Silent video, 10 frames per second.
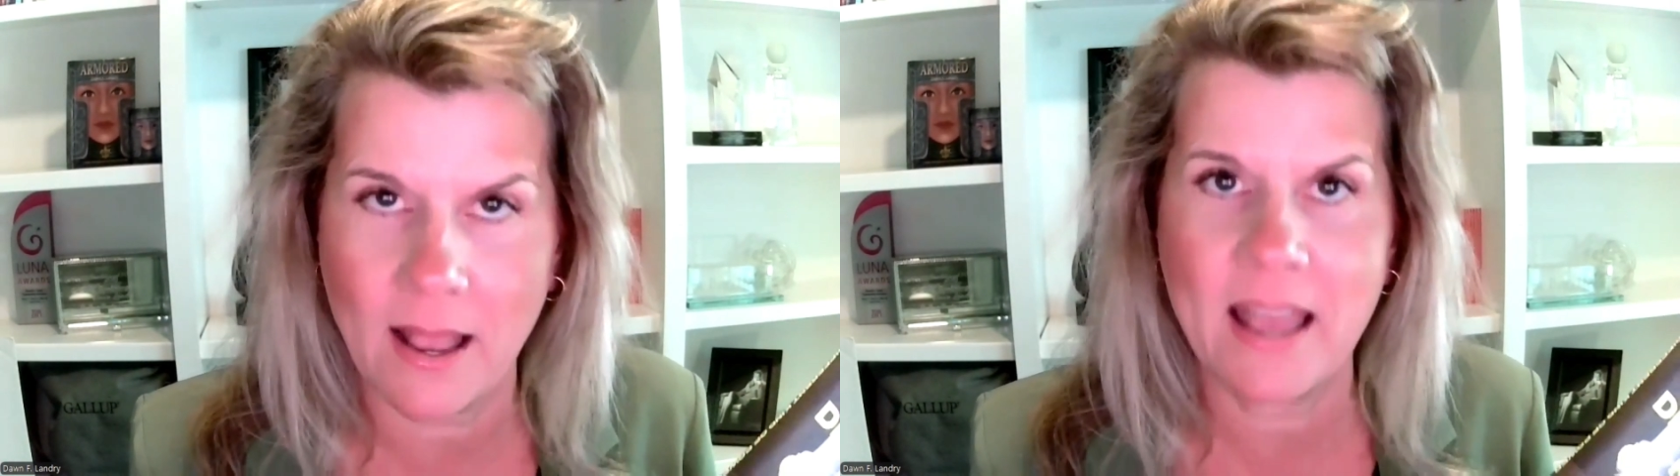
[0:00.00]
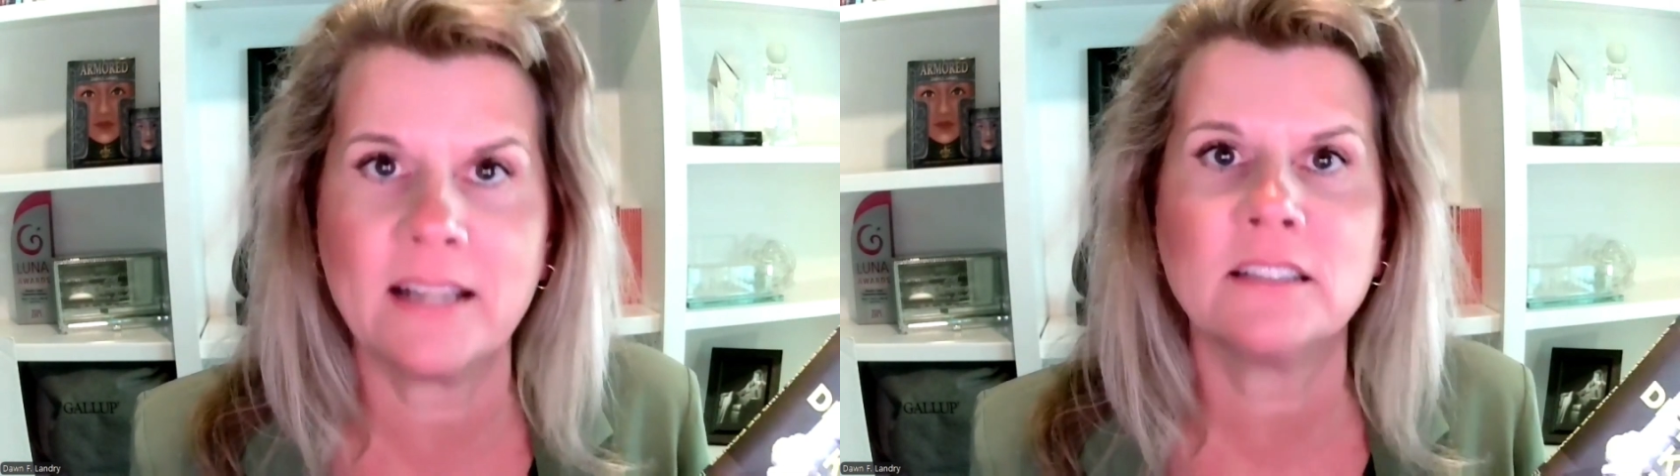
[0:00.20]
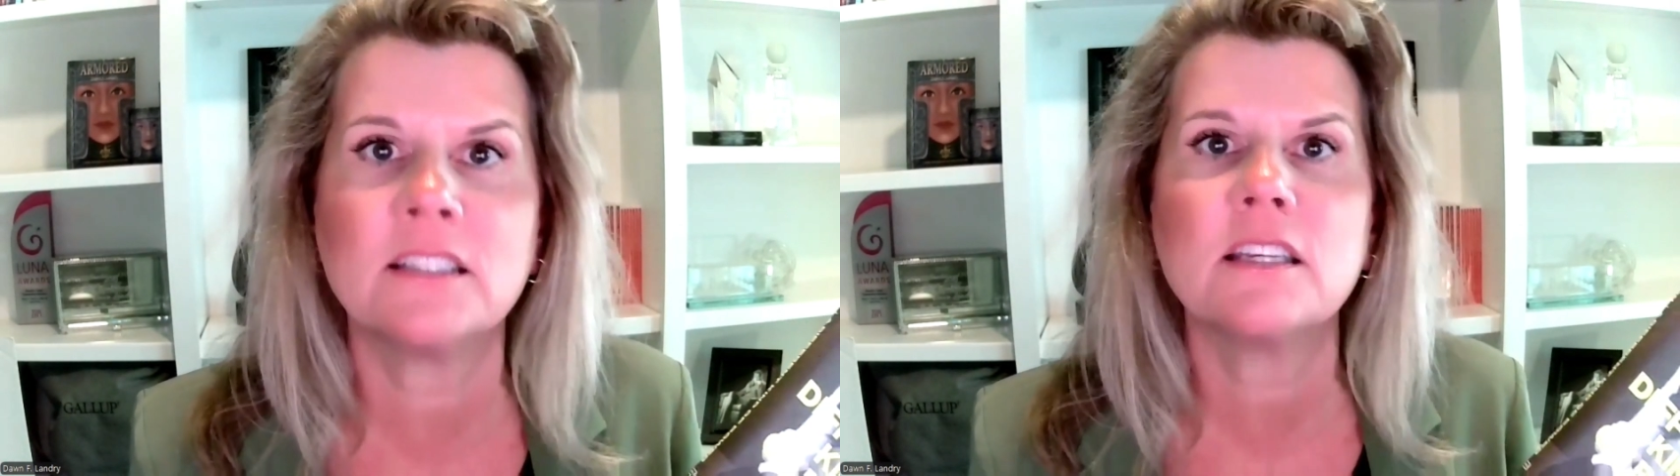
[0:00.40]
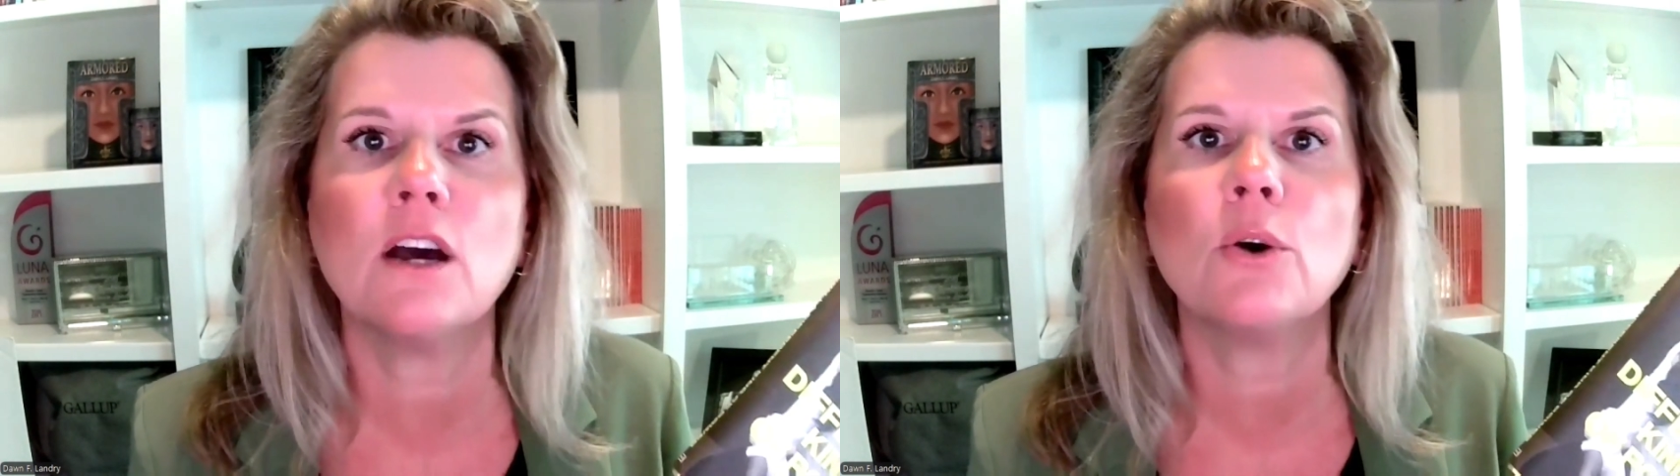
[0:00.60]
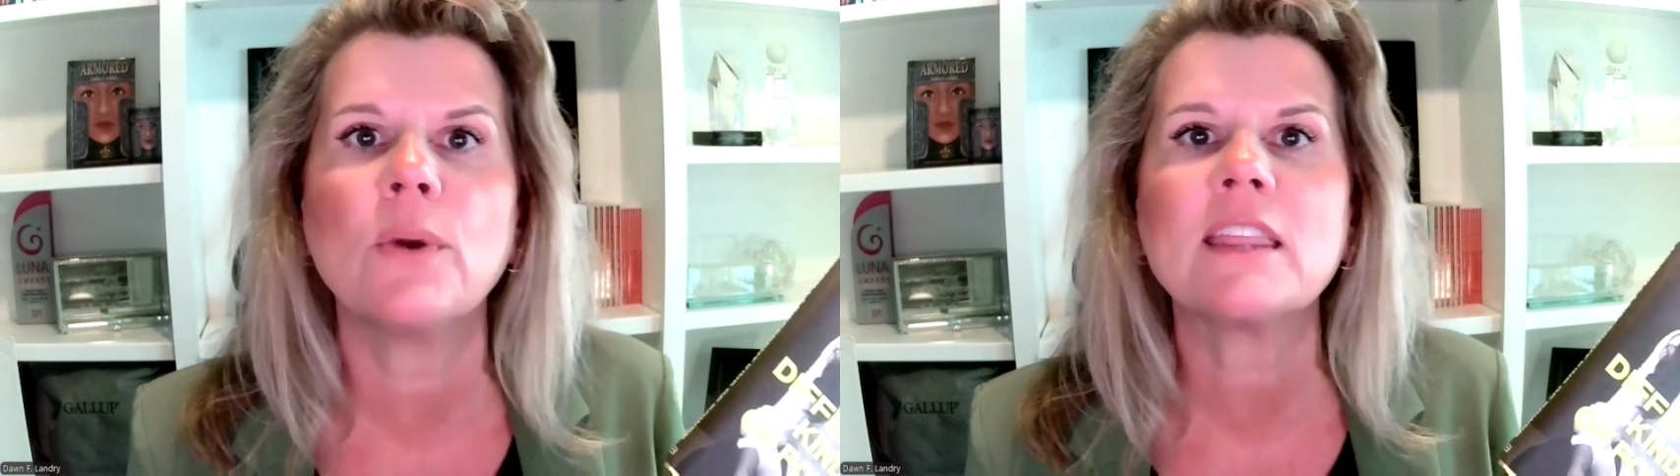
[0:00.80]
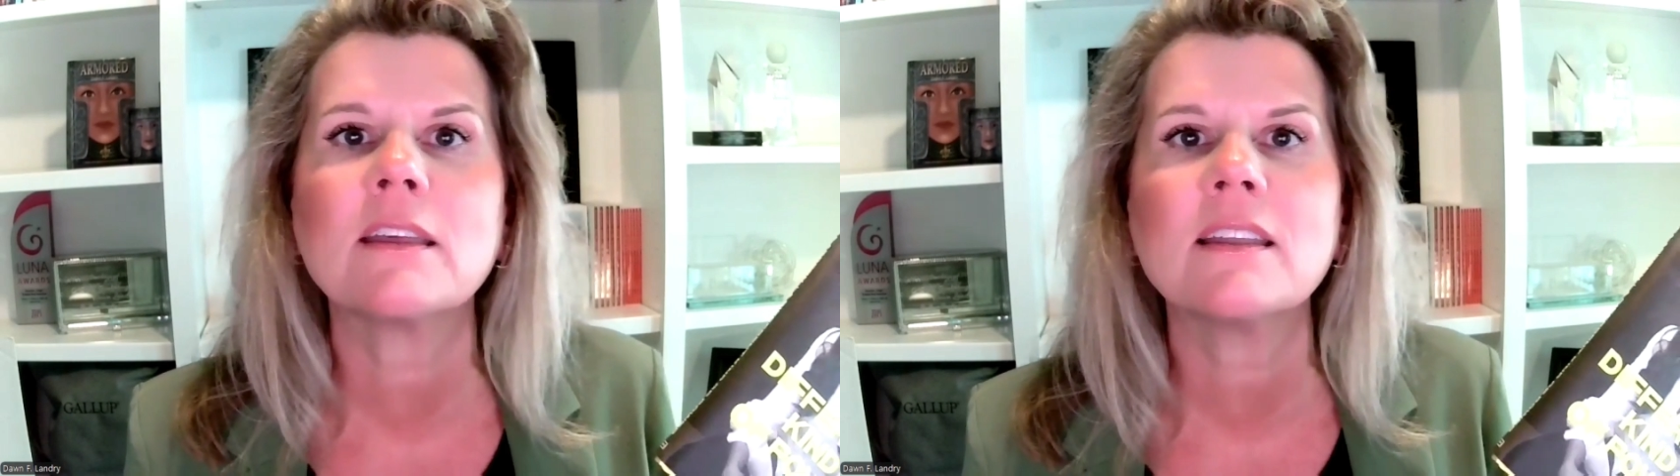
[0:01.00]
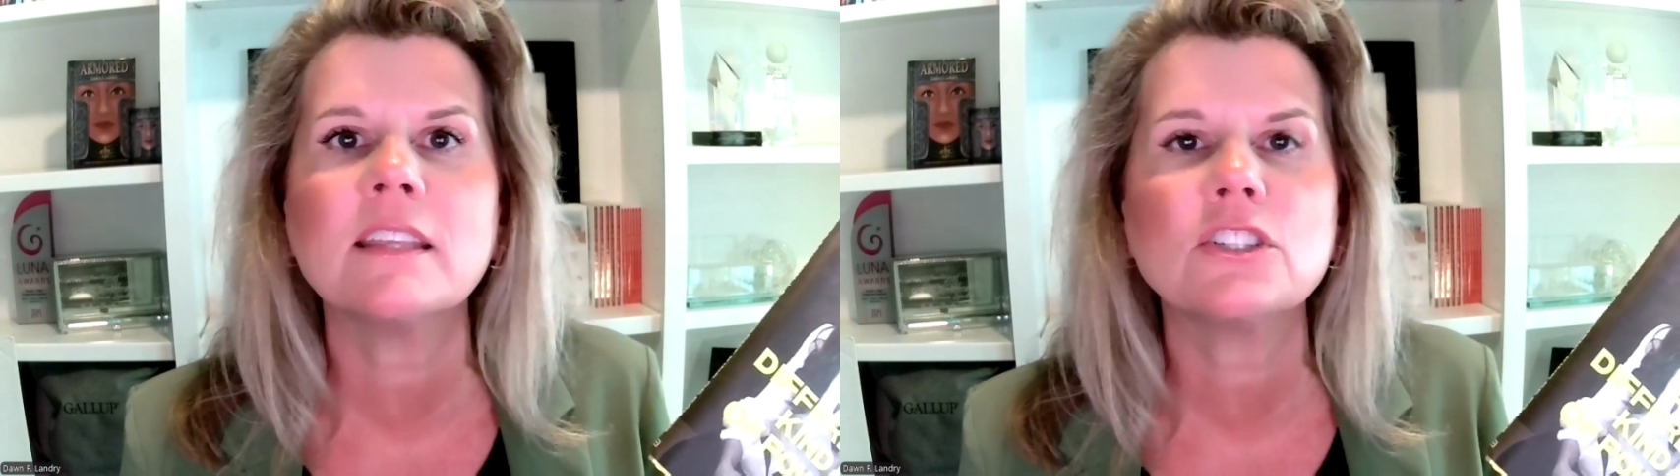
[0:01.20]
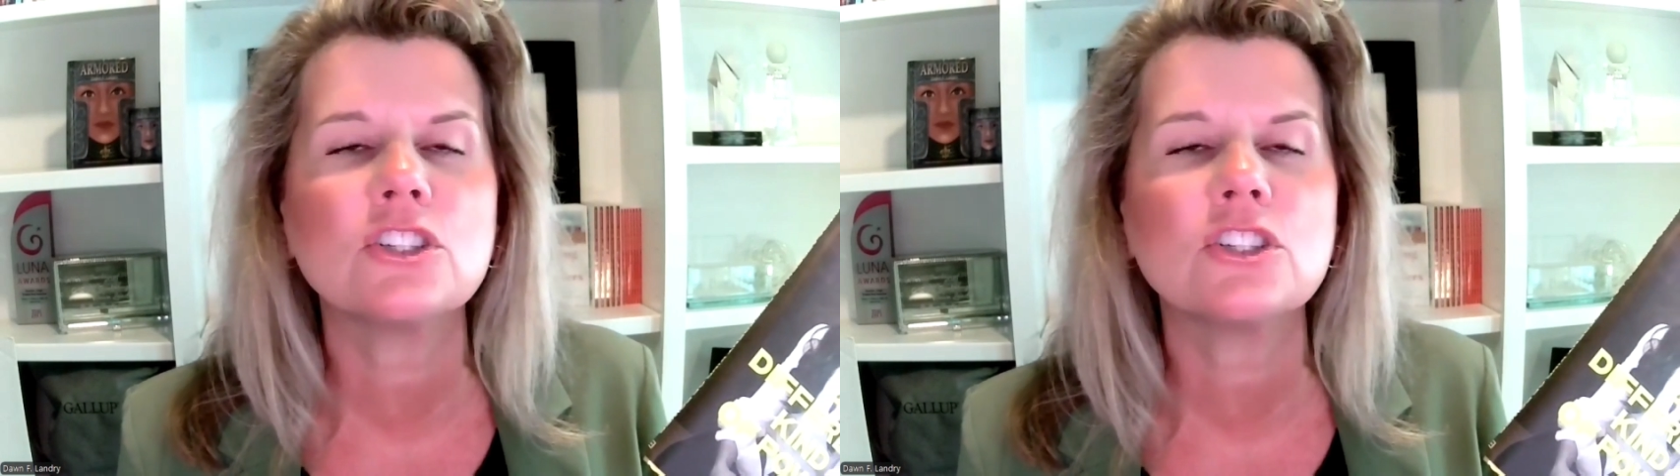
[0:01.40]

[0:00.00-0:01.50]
And so he thought that